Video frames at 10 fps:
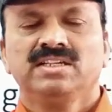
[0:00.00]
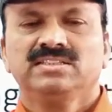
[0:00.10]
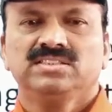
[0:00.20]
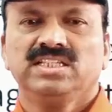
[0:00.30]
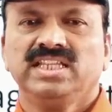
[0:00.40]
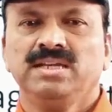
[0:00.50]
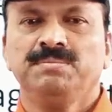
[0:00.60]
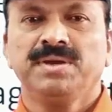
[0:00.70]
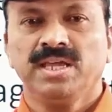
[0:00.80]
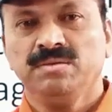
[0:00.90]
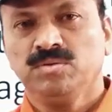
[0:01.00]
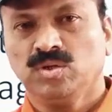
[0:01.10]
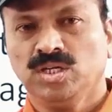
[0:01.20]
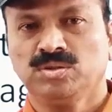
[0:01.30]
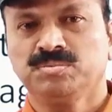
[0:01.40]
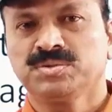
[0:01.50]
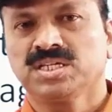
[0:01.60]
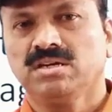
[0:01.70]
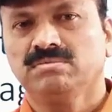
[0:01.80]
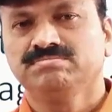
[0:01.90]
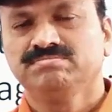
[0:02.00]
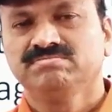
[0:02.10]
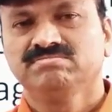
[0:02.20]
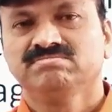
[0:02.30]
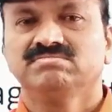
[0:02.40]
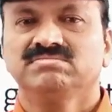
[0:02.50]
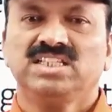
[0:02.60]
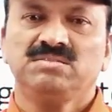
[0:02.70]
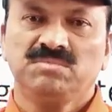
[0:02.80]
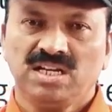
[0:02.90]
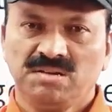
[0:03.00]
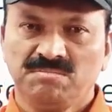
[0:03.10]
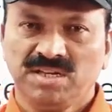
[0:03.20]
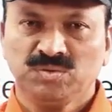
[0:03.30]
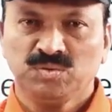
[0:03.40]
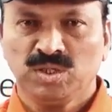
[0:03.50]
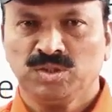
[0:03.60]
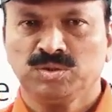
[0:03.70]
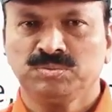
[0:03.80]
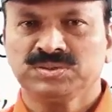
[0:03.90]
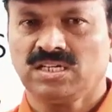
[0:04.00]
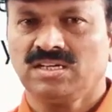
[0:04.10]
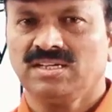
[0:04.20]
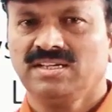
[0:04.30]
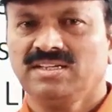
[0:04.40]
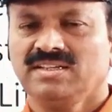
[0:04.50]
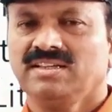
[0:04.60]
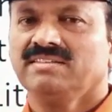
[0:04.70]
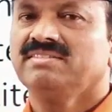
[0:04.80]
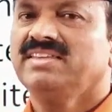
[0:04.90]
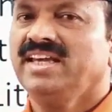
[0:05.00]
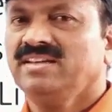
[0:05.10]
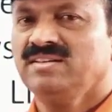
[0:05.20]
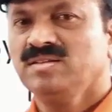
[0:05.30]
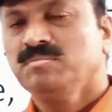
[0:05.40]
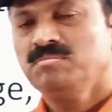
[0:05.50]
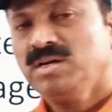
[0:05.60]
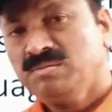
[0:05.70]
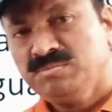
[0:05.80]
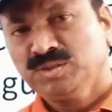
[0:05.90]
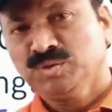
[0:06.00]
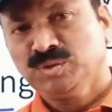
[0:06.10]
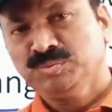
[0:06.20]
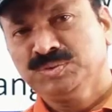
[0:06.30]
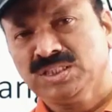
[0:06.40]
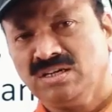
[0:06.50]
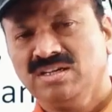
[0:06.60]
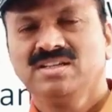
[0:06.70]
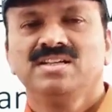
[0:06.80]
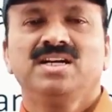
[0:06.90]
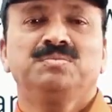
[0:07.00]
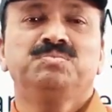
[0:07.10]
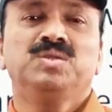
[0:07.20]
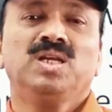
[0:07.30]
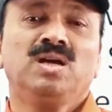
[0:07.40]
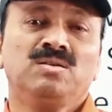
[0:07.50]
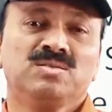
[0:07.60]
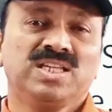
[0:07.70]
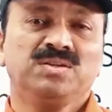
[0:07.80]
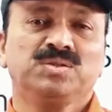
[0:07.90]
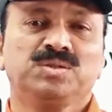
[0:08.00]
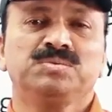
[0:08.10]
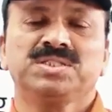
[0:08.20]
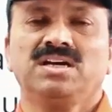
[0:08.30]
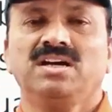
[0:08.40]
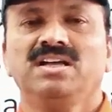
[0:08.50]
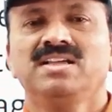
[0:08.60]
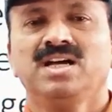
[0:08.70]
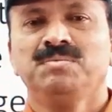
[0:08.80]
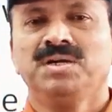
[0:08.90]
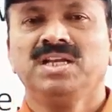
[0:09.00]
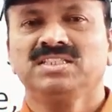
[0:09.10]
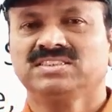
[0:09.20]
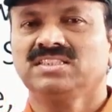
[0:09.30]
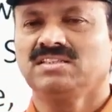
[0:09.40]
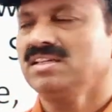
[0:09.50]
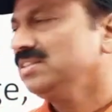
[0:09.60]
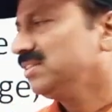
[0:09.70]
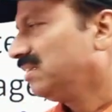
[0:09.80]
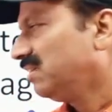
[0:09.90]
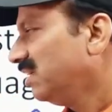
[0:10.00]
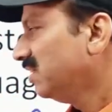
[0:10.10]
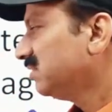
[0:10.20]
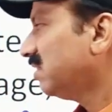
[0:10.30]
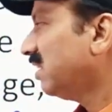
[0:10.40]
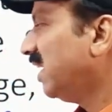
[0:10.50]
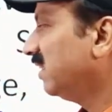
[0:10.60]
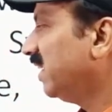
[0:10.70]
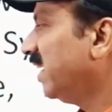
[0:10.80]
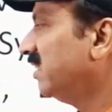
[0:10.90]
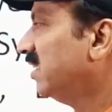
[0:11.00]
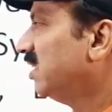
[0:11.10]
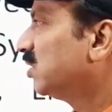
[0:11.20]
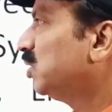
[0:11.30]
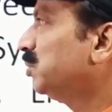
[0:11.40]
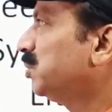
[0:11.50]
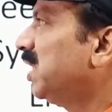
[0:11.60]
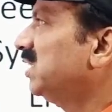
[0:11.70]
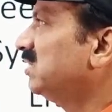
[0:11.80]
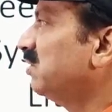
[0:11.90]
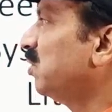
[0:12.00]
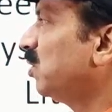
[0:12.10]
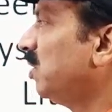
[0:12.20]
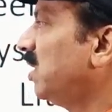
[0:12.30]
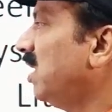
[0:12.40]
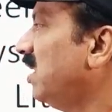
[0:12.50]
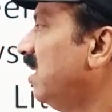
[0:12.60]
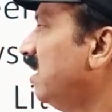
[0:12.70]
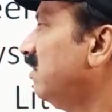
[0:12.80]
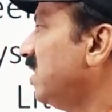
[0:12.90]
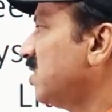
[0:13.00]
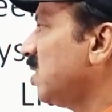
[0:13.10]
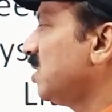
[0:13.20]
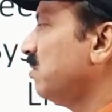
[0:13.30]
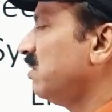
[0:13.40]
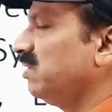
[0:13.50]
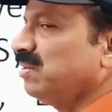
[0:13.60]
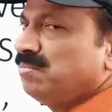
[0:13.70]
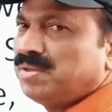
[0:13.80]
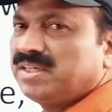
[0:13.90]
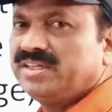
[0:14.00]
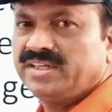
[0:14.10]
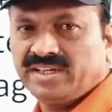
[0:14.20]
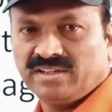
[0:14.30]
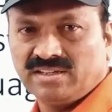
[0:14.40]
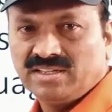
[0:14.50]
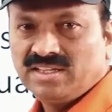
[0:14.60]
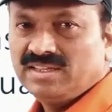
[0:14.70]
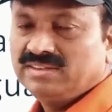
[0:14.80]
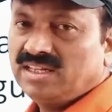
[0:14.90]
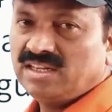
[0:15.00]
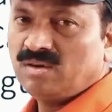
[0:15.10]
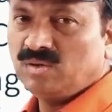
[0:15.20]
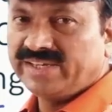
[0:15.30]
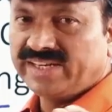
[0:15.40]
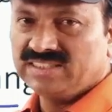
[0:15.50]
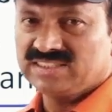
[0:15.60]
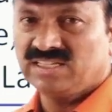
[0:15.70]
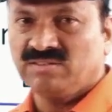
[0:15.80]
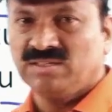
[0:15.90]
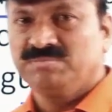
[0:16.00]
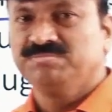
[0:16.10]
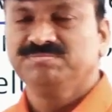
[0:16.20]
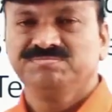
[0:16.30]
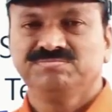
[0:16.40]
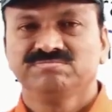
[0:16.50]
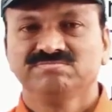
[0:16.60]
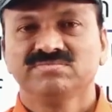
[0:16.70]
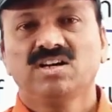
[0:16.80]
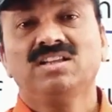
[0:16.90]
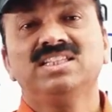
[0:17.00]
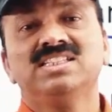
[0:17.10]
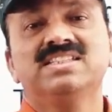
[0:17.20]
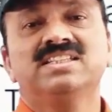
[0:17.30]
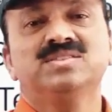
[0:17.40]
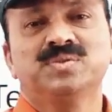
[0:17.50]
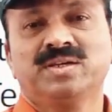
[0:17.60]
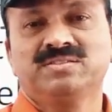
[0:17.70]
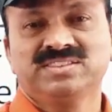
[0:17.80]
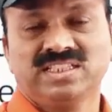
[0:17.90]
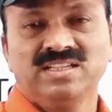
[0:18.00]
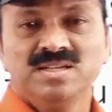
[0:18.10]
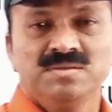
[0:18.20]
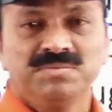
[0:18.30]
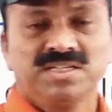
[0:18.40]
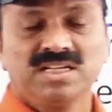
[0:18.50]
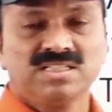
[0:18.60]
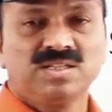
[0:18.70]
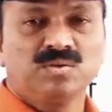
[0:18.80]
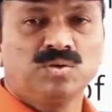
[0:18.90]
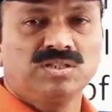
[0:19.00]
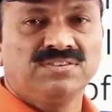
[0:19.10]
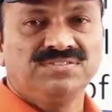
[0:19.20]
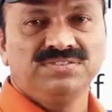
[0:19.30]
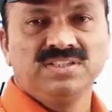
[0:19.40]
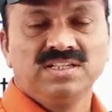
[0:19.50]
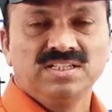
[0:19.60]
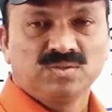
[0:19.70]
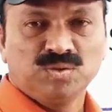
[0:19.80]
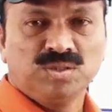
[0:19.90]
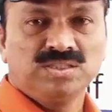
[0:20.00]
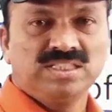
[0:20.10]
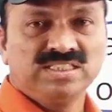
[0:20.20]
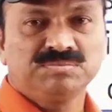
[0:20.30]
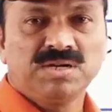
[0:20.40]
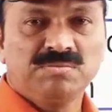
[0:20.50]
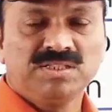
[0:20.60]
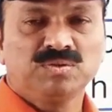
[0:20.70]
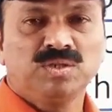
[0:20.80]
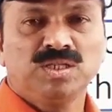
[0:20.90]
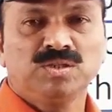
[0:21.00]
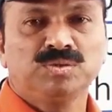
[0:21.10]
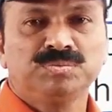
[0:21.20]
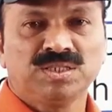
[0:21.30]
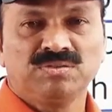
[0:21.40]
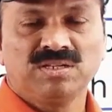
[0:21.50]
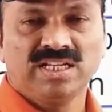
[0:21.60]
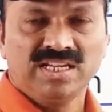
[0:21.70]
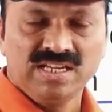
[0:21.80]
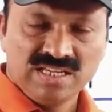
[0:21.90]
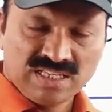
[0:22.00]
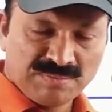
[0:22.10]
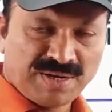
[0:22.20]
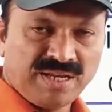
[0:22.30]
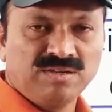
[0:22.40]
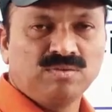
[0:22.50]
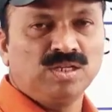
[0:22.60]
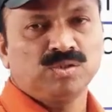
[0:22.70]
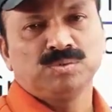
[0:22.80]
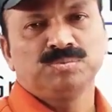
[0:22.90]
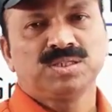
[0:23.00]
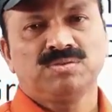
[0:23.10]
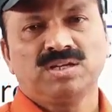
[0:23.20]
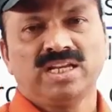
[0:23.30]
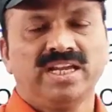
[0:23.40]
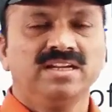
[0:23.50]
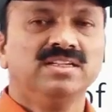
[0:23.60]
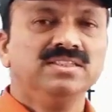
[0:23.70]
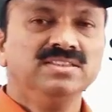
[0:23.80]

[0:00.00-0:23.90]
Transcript: So then Ibrahim Quli Qutub Shah, then Muhammad Quli Qutub Shah, then Muhammad Qutub Shah, Abdullah Hussain Qutub Shah, Abul Hassan Thani Shah. So like that, Qutub Shah is of Golconda. That's also one of the important area. Then how literature developed. All these things we have to see. Because in the court of there is Muhammad Quli Qutub Shah only, Ibrahim Quli Qutub Shah only.